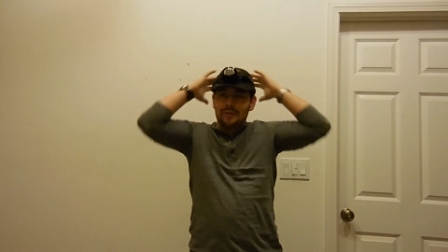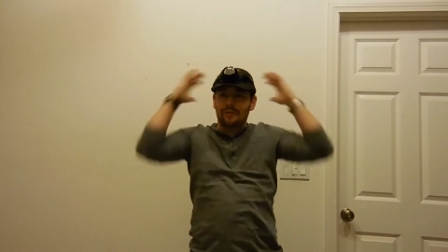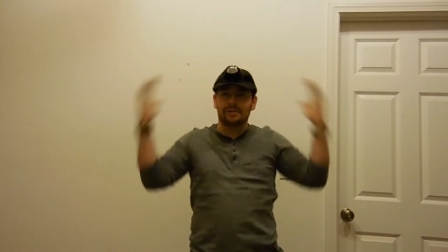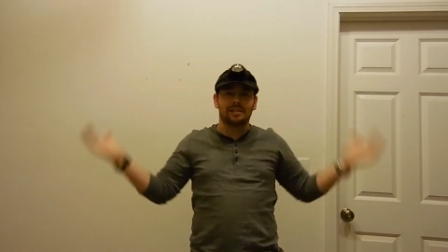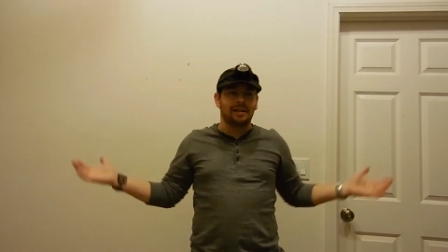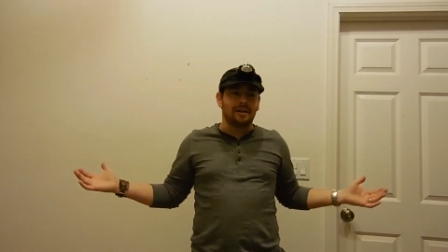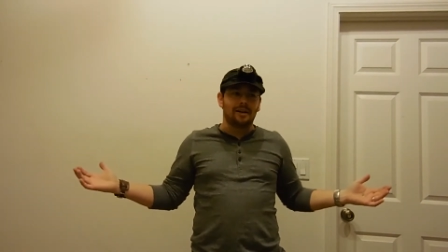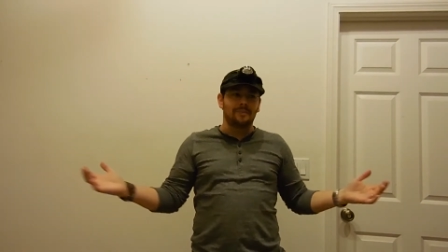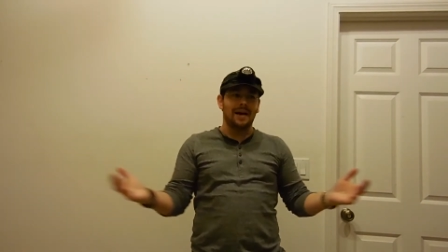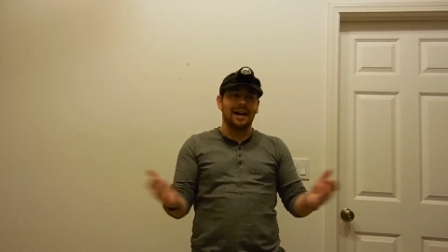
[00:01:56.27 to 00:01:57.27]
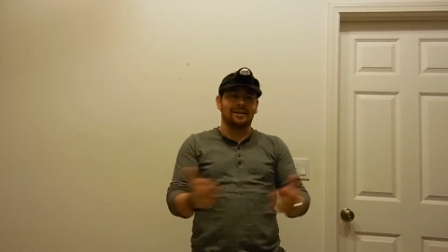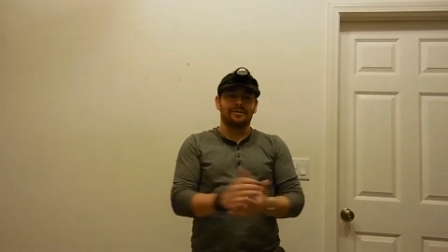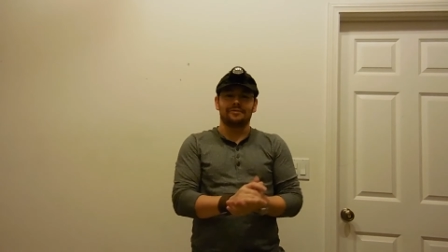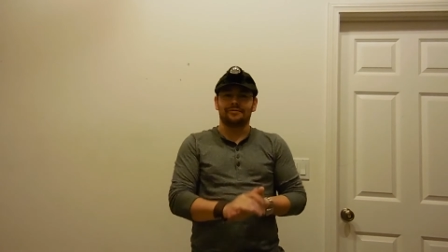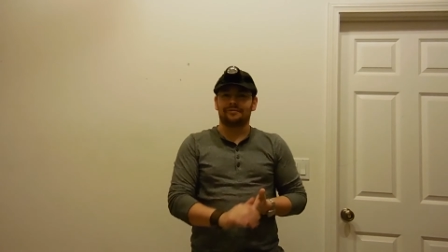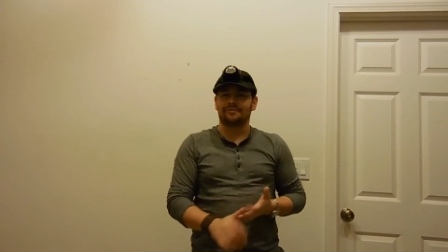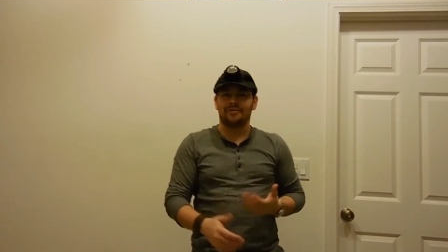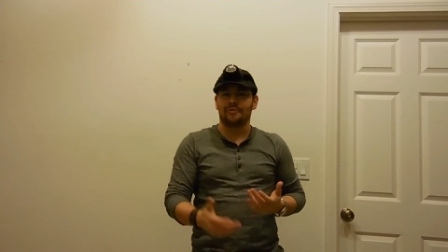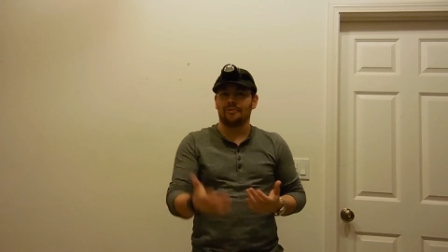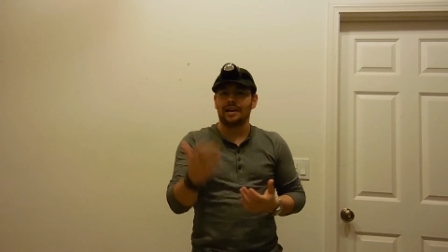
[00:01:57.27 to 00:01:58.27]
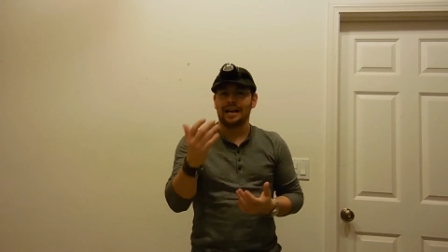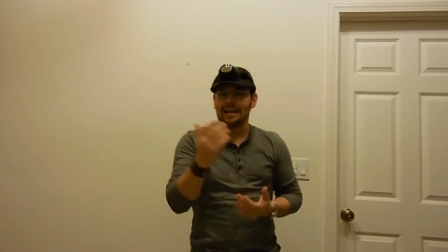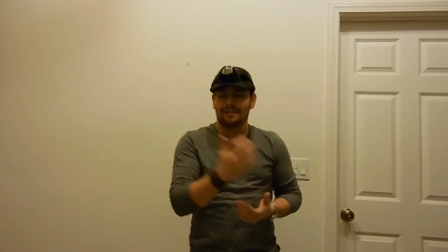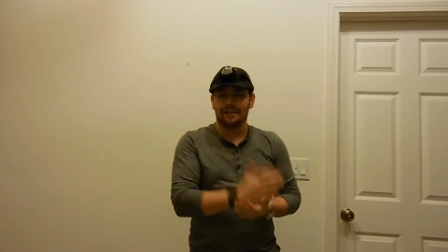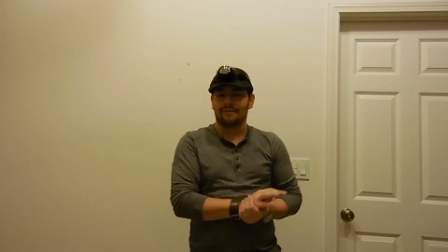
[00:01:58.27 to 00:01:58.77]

It was in a pack of 3, I think,